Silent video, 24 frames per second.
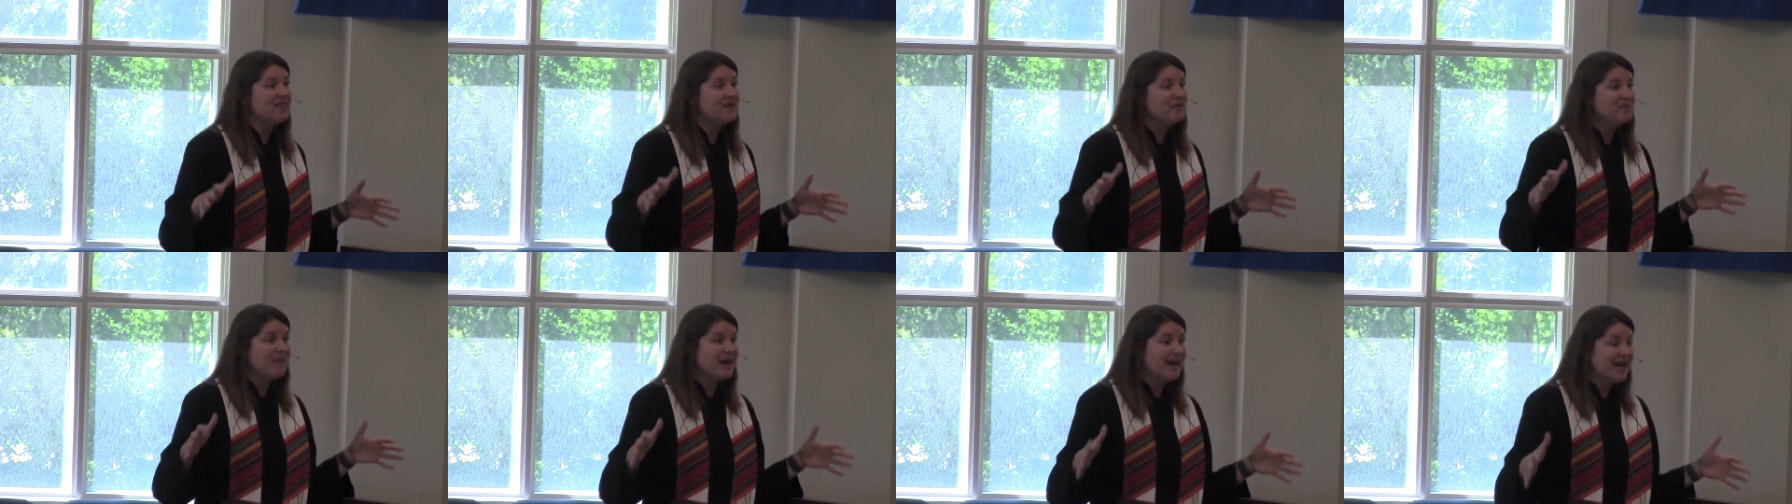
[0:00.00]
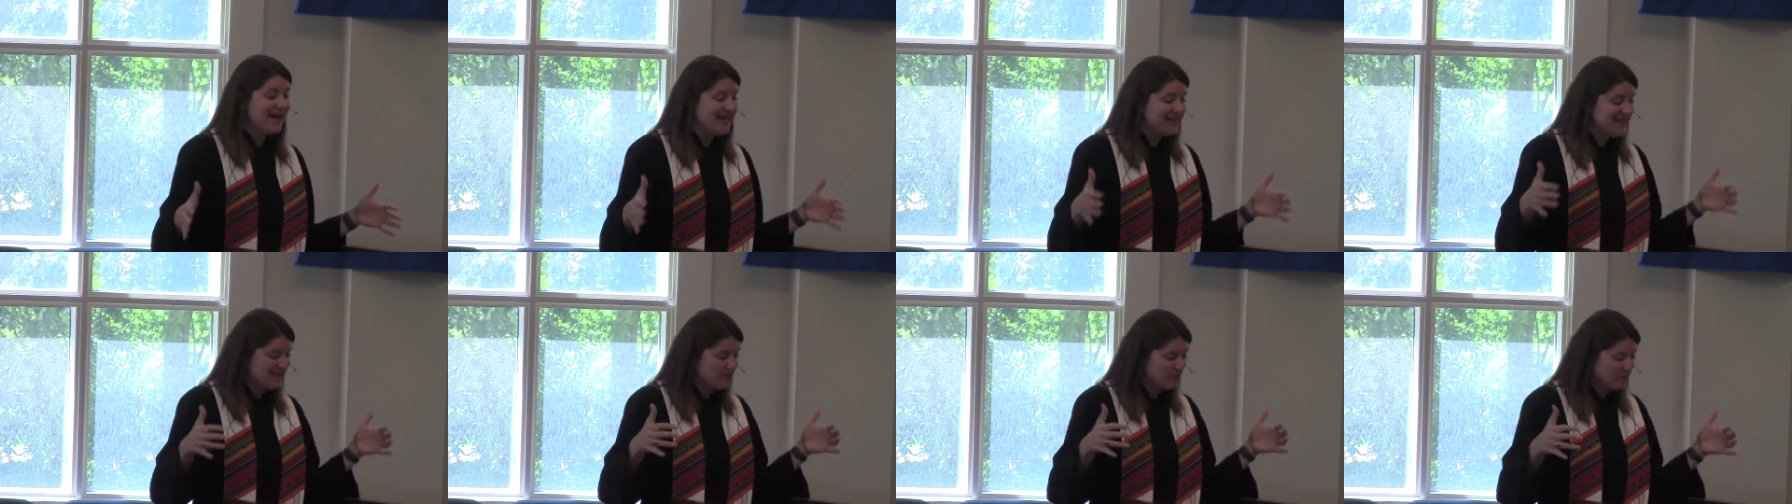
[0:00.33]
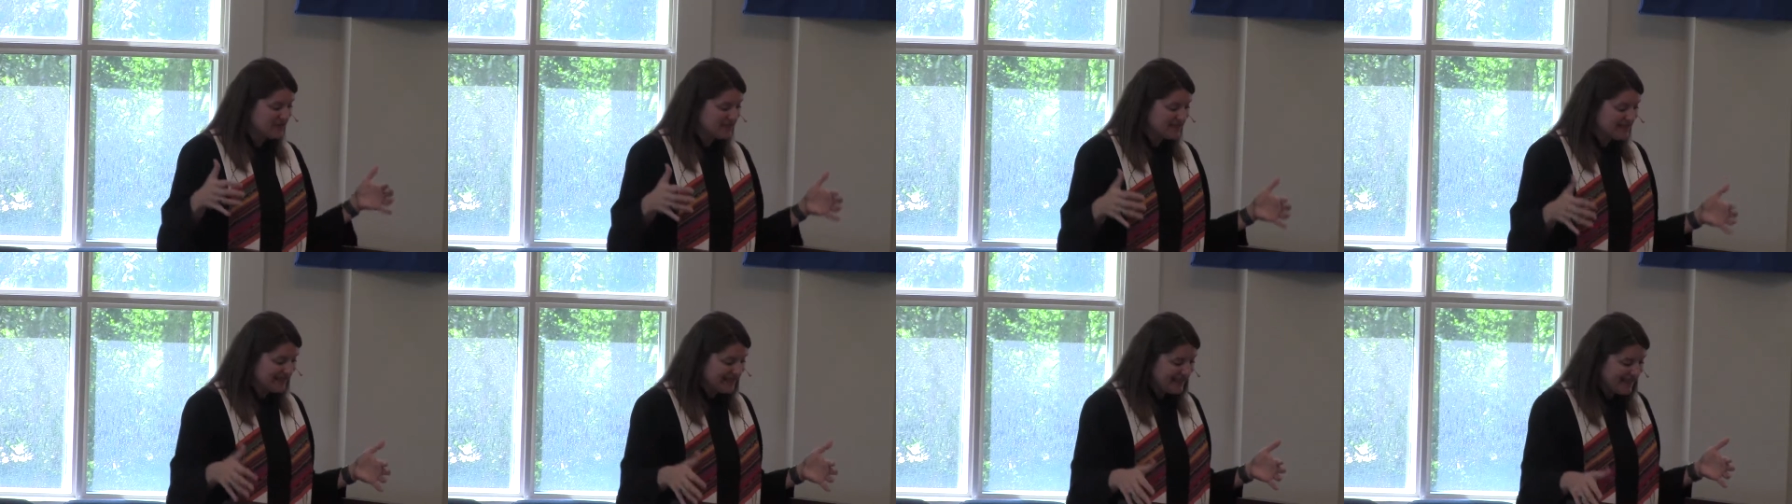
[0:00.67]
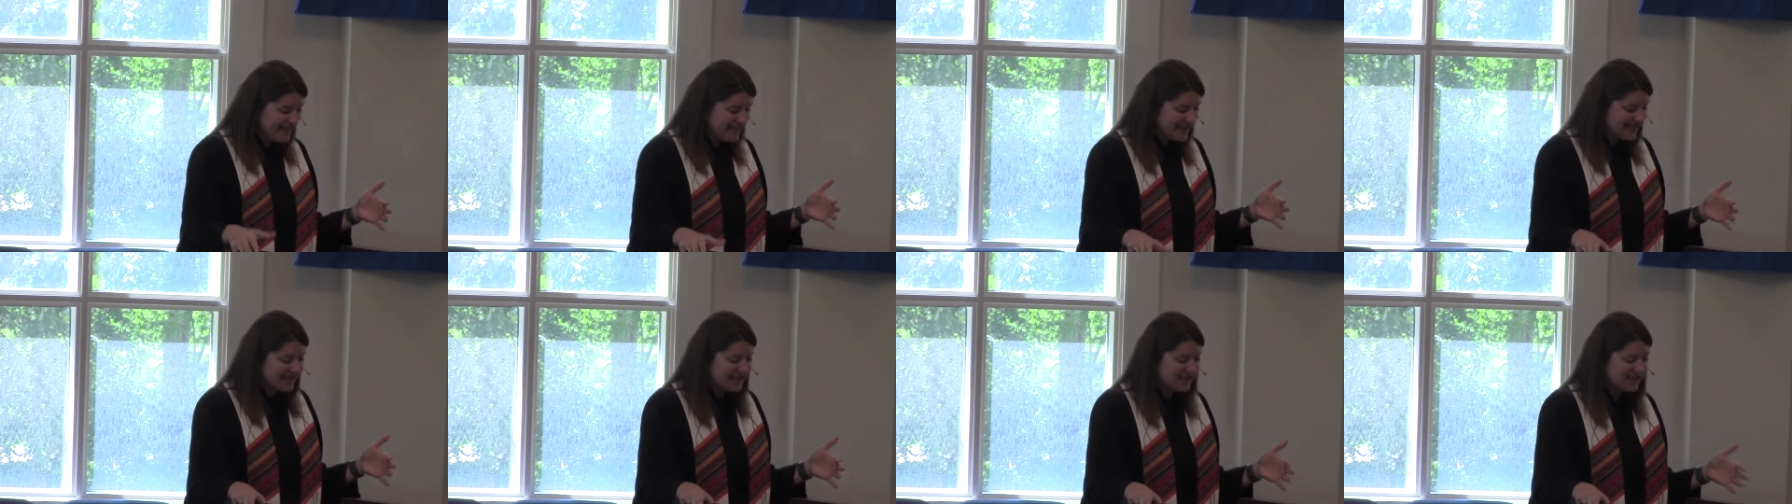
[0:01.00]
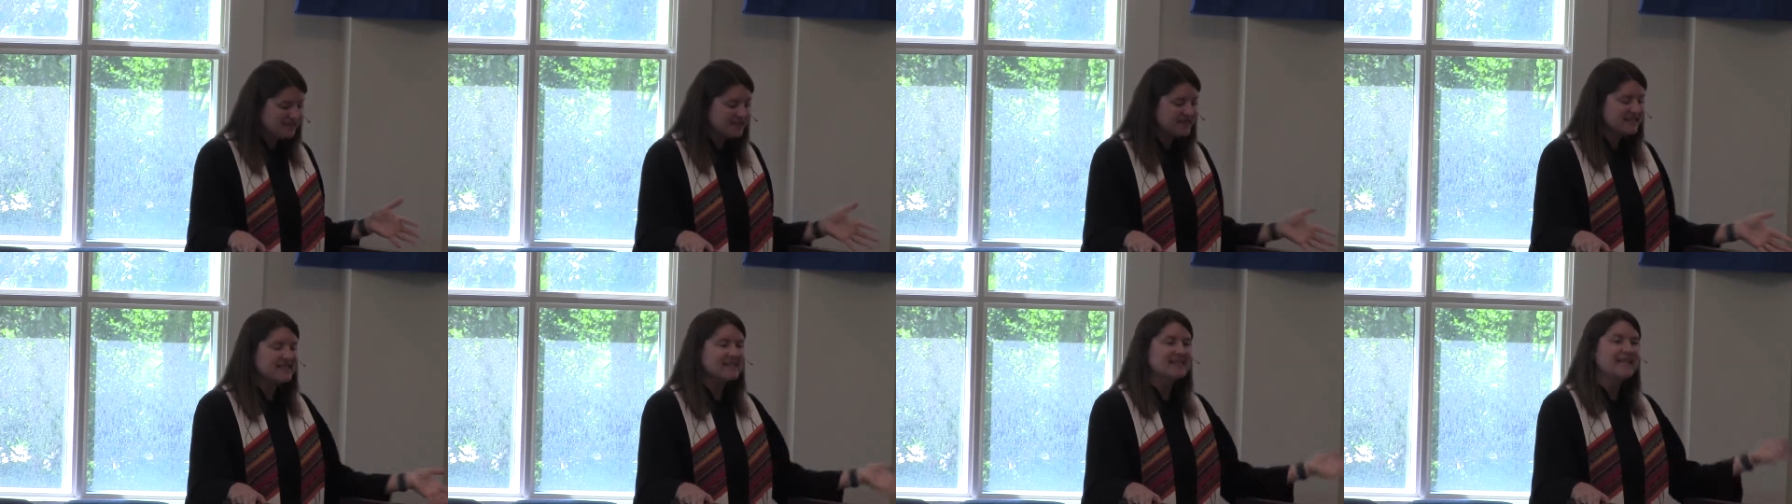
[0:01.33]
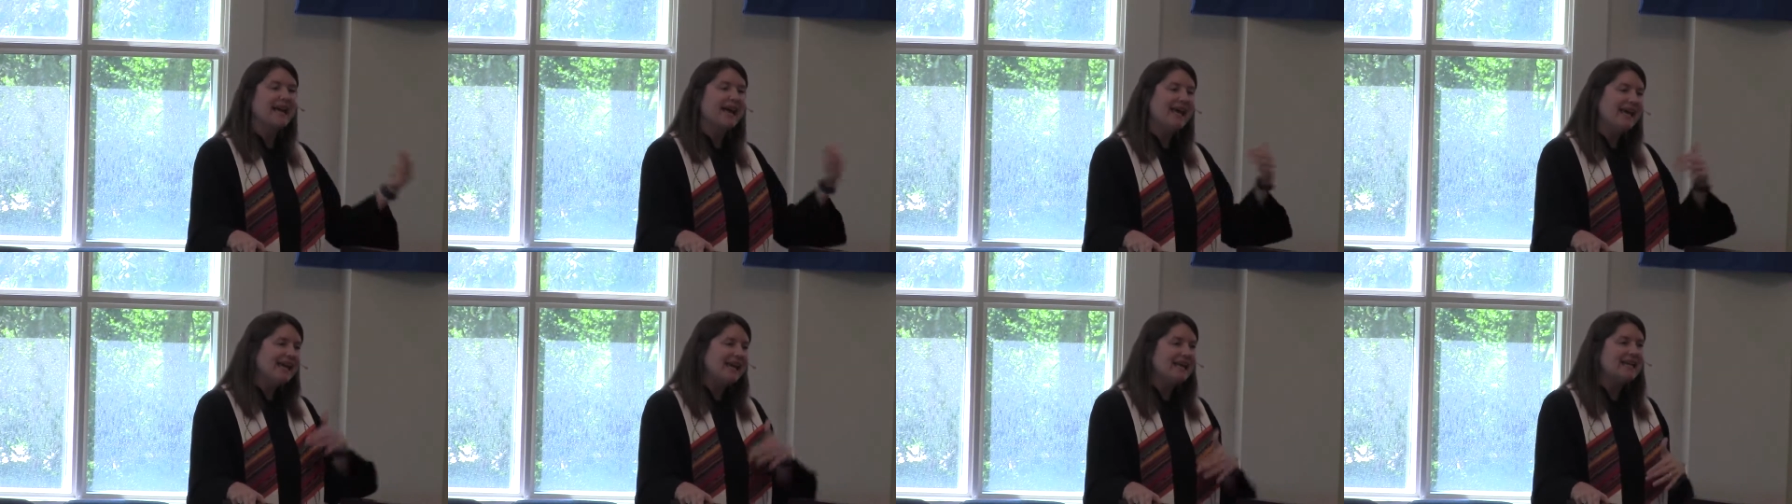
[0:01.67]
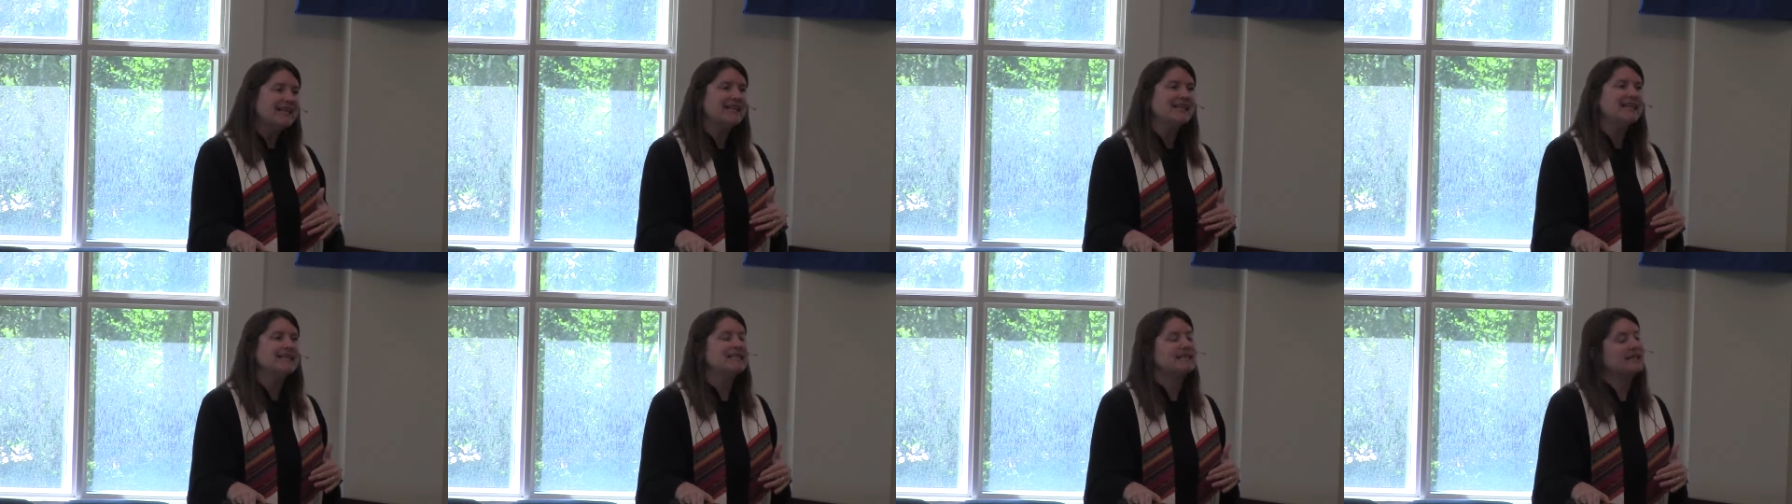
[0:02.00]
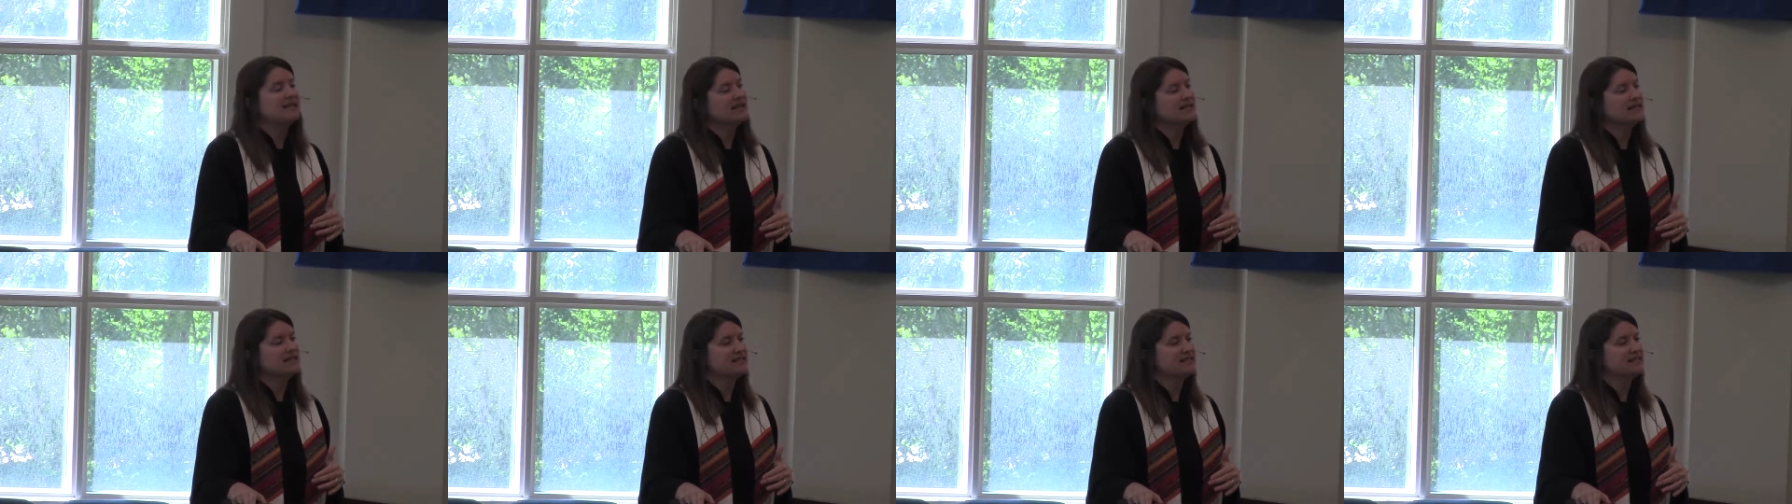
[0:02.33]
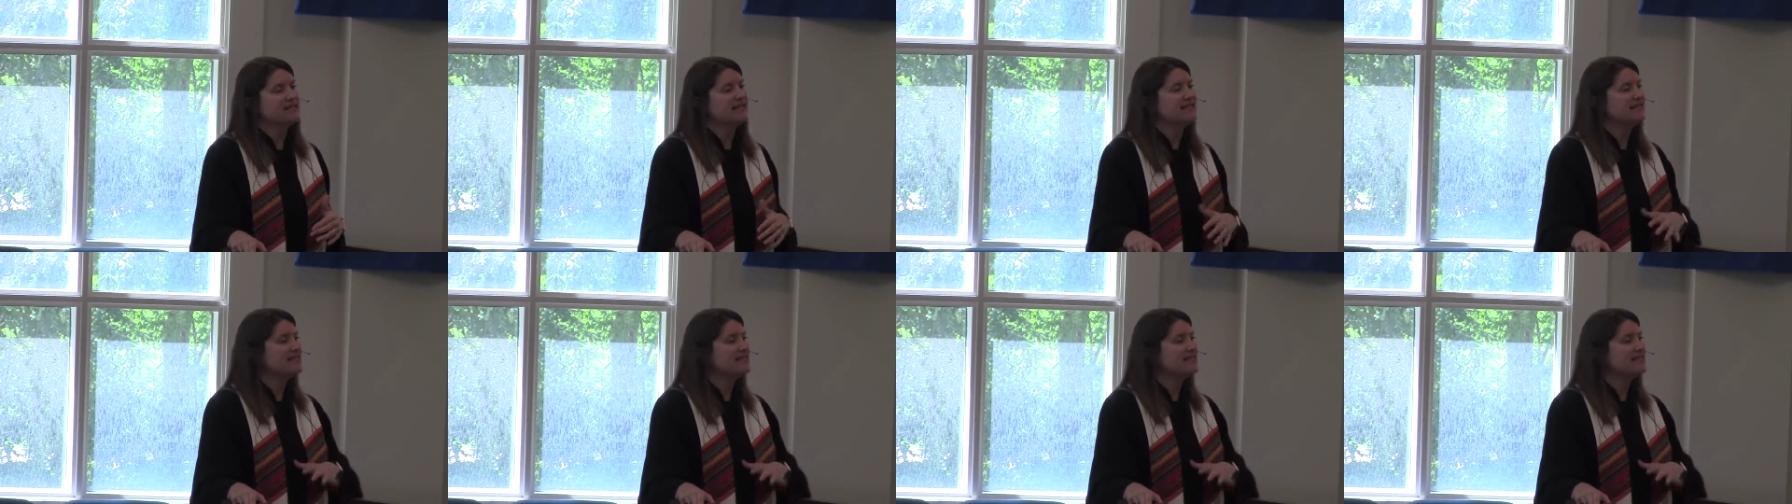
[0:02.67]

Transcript: the man that was leading them is taken into custody,